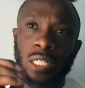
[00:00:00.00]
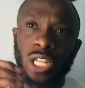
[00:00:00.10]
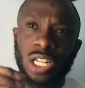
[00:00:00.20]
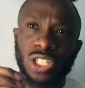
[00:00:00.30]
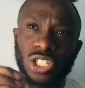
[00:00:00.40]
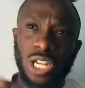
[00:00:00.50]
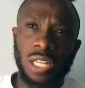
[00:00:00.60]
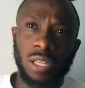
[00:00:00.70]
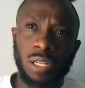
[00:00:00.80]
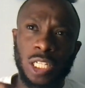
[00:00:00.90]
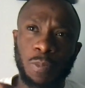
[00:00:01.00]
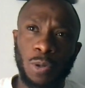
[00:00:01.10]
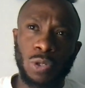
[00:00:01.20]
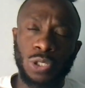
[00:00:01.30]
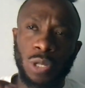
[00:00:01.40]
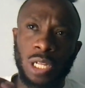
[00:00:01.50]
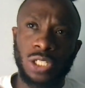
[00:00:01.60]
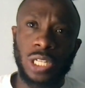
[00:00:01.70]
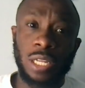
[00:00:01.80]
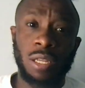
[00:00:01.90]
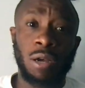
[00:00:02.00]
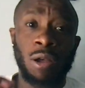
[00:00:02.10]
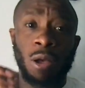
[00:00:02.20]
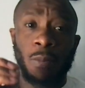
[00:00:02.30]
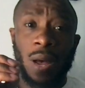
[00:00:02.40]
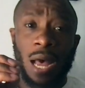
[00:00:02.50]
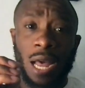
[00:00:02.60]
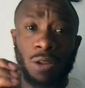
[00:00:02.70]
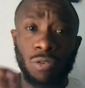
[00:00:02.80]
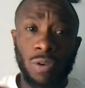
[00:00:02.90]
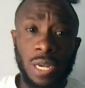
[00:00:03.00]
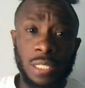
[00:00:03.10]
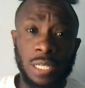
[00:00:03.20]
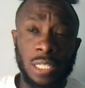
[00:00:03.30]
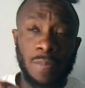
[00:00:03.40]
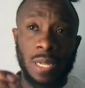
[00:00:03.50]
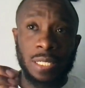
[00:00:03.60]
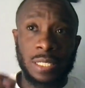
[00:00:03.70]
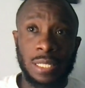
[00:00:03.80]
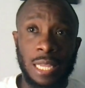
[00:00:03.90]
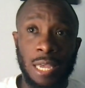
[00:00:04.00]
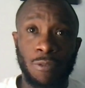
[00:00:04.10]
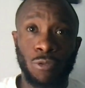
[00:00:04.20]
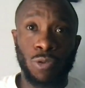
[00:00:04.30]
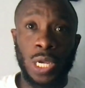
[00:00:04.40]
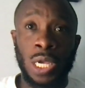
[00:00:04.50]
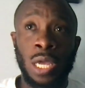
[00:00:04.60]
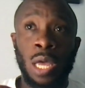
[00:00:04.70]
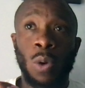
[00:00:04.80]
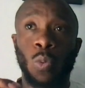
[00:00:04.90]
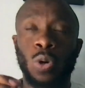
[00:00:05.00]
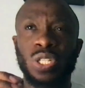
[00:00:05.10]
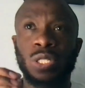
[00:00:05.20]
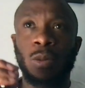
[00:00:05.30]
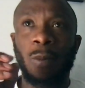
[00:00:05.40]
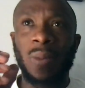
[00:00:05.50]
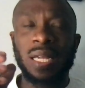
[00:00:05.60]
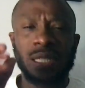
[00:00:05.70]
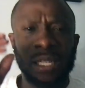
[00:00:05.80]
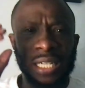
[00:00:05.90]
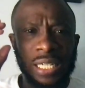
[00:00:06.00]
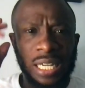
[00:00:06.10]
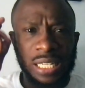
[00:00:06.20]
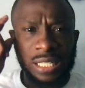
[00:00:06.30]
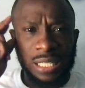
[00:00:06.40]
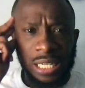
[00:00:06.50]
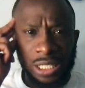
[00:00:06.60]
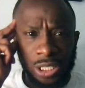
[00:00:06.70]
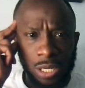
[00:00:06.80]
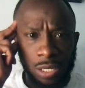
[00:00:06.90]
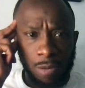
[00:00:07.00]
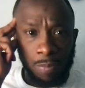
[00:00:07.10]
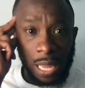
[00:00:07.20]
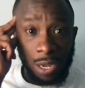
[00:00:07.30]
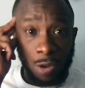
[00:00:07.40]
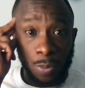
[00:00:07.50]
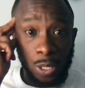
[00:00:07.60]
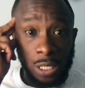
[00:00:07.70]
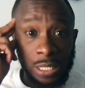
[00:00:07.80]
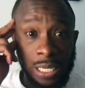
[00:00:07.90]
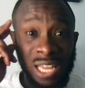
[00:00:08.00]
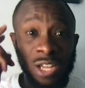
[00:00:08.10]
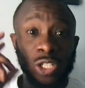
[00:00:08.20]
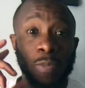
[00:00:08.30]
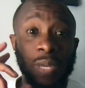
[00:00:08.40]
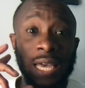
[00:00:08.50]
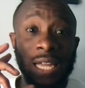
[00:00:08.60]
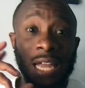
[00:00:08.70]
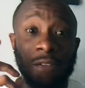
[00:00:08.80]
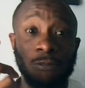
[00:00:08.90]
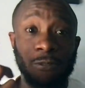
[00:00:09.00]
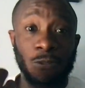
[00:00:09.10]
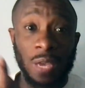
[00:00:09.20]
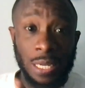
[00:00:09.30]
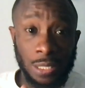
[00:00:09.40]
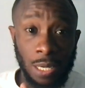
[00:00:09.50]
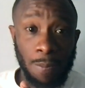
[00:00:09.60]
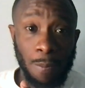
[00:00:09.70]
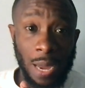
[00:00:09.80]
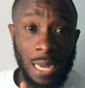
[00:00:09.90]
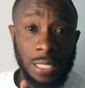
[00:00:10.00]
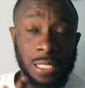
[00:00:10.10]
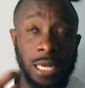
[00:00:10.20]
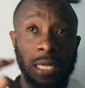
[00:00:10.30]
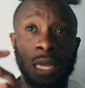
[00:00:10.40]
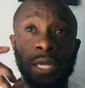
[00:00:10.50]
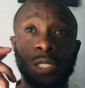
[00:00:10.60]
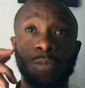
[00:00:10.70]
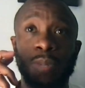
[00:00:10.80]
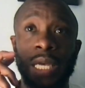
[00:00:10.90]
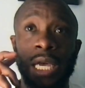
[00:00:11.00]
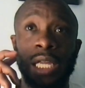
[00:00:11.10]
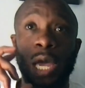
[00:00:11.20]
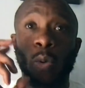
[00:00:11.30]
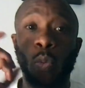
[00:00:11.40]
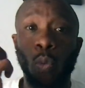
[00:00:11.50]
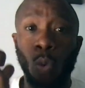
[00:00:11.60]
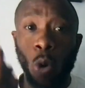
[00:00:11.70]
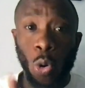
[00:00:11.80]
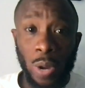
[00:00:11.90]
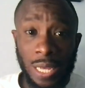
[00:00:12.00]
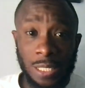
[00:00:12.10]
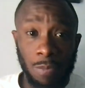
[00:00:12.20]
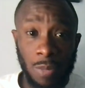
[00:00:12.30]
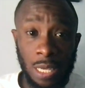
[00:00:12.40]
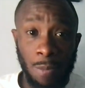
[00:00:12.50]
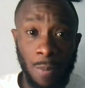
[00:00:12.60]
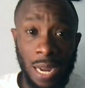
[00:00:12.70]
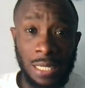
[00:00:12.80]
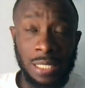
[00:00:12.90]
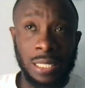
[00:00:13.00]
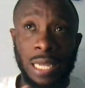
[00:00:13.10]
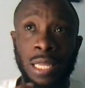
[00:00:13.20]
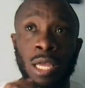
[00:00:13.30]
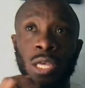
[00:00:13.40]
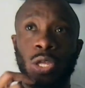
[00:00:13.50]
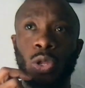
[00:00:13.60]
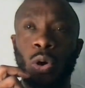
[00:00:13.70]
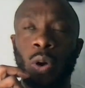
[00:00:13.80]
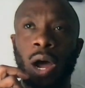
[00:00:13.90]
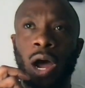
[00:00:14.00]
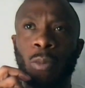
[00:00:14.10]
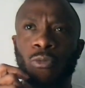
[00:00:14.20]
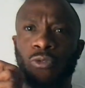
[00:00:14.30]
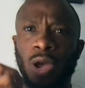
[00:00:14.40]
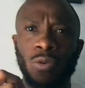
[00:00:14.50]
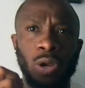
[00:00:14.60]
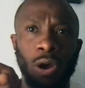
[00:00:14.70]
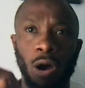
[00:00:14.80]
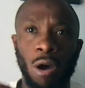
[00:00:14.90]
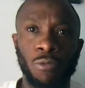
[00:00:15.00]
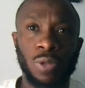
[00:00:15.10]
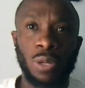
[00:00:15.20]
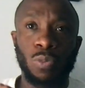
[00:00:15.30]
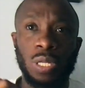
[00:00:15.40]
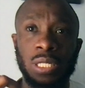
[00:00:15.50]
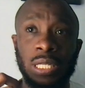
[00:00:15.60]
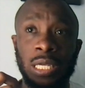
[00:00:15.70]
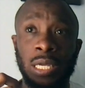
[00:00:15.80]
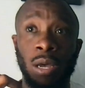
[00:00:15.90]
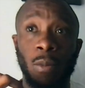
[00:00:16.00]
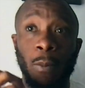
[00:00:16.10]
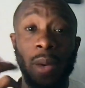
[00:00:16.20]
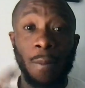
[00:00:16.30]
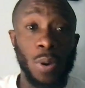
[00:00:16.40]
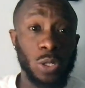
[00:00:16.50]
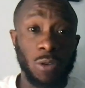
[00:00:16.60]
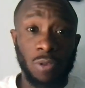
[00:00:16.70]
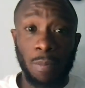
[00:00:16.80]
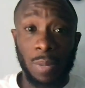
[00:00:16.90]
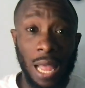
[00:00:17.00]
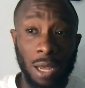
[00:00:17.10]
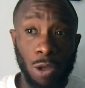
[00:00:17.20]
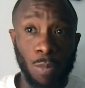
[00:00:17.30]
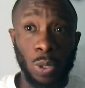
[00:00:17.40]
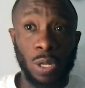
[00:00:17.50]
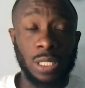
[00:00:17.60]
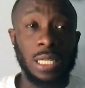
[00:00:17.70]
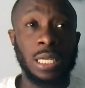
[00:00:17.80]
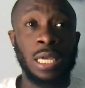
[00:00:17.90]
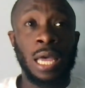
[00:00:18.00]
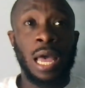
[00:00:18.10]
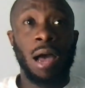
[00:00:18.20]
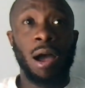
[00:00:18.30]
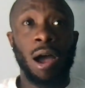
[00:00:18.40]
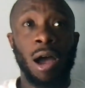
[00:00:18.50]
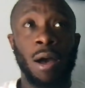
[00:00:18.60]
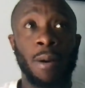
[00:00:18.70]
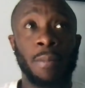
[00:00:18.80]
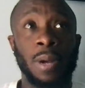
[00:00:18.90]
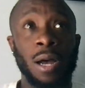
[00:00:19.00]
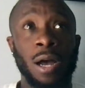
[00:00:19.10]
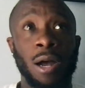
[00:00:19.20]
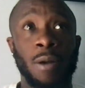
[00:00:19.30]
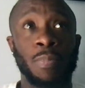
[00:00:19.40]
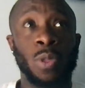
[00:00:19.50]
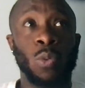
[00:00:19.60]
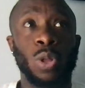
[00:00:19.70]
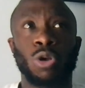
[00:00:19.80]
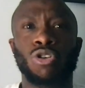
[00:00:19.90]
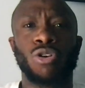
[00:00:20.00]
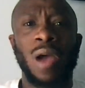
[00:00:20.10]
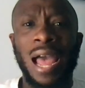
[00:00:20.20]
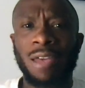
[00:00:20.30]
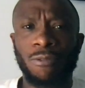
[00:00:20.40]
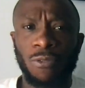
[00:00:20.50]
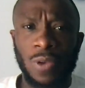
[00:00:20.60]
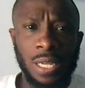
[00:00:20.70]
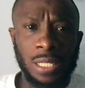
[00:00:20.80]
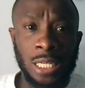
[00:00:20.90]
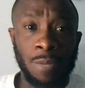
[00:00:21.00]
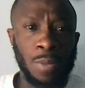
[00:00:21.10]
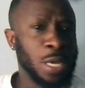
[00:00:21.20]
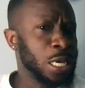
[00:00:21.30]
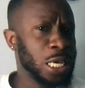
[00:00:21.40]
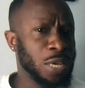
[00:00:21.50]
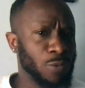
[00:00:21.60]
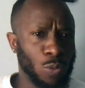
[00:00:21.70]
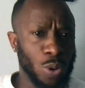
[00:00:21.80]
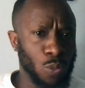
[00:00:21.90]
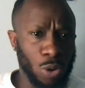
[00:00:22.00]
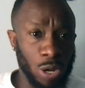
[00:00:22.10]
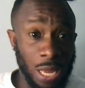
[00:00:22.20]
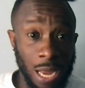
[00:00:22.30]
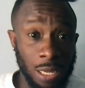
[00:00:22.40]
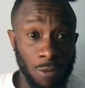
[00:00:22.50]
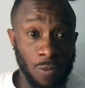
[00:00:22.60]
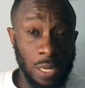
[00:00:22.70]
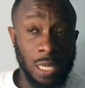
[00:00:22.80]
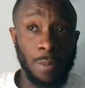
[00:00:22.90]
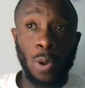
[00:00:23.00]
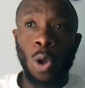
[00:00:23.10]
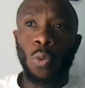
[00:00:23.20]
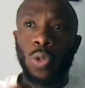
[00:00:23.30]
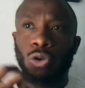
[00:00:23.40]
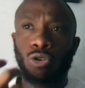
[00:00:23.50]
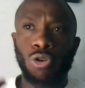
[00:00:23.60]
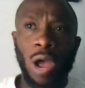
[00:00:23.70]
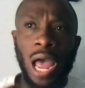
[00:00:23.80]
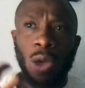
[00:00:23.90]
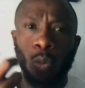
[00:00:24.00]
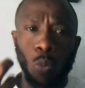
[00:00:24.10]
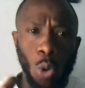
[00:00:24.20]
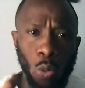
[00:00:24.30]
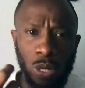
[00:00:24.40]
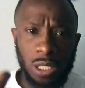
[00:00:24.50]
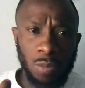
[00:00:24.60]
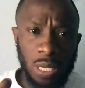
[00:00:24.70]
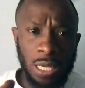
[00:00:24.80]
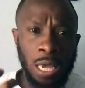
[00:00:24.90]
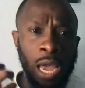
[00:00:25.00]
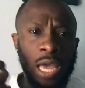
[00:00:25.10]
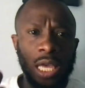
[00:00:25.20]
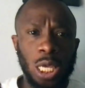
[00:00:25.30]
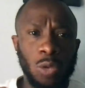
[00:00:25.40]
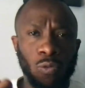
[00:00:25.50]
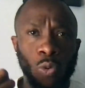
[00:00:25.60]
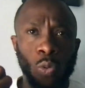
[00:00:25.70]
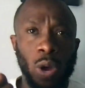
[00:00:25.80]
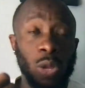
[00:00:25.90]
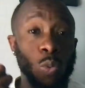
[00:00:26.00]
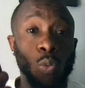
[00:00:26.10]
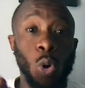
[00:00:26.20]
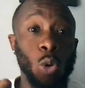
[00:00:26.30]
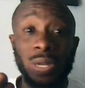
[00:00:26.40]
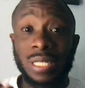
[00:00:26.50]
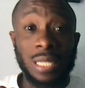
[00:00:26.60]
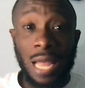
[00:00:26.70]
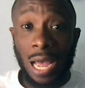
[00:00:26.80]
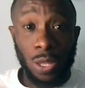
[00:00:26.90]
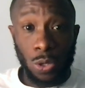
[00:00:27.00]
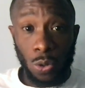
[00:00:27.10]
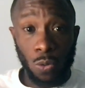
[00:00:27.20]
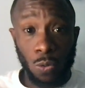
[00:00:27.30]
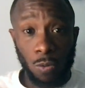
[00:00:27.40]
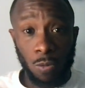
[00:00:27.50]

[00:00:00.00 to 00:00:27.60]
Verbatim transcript: agenda the spiritual agenda behind racism and slavery was to mentally condition the black community to be in a victim mindset to be in a woe is me mindset you know um very often we see members of the black community um um will cry victim even when we're not the victim will cry woe is me even when woe is not you